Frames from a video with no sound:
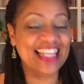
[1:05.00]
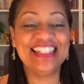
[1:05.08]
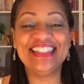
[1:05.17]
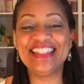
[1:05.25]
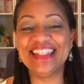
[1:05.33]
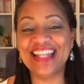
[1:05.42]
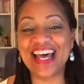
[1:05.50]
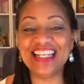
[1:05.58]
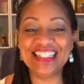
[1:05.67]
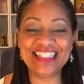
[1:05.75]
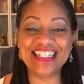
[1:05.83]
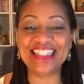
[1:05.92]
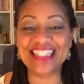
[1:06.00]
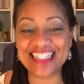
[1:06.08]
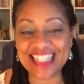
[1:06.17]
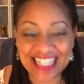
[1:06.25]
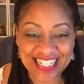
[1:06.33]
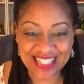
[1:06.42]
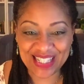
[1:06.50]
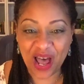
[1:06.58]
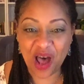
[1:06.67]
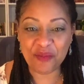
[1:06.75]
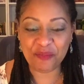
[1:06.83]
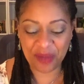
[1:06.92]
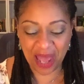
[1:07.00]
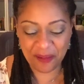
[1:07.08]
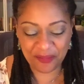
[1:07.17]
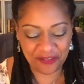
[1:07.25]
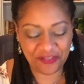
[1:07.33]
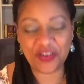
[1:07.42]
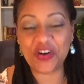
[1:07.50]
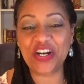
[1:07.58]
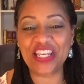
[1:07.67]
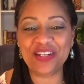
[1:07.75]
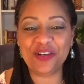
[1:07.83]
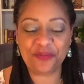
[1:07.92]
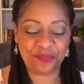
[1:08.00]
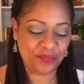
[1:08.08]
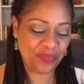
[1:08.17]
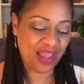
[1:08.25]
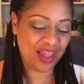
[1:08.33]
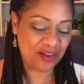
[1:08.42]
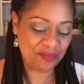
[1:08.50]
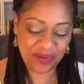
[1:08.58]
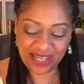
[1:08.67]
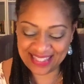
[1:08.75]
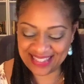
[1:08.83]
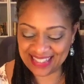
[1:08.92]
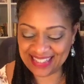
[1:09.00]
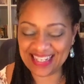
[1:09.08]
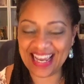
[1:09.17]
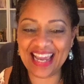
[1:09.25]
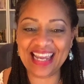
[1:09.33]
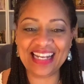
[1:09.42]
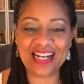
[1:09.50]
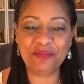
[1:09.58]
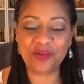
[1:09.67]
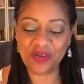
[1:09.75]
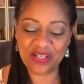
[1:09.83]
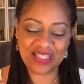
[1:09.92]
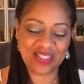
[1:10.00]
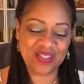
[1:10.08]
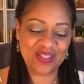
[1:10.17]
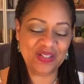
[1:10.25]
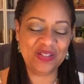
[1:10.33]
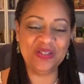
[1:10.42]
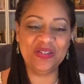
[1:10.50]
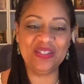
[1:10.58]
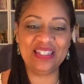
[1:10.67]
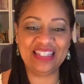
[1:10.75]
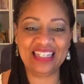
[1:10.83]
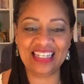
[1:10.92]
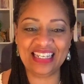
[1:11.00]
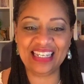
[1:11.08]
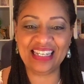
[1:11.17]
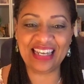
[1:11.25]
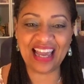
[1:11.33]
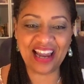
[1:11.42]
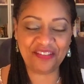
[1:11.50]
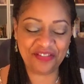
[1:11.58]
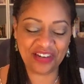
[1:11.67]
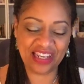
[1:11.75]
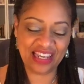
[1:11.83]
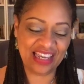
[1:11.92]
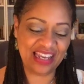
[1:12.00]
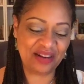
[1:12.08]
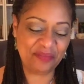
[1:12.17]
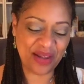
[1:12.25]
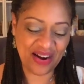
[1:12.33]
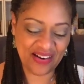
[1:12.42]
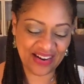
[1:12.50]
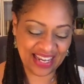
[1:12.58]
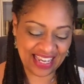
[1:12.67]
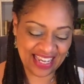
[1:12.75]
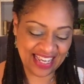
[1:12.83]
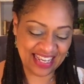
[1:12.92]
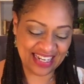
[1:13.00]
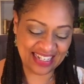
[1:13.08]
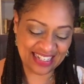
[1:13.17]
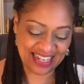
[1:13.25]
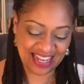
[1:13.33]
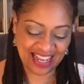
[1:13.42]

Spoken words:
So that's just a little salt and pepper for you. But tonight I'm going to use the African American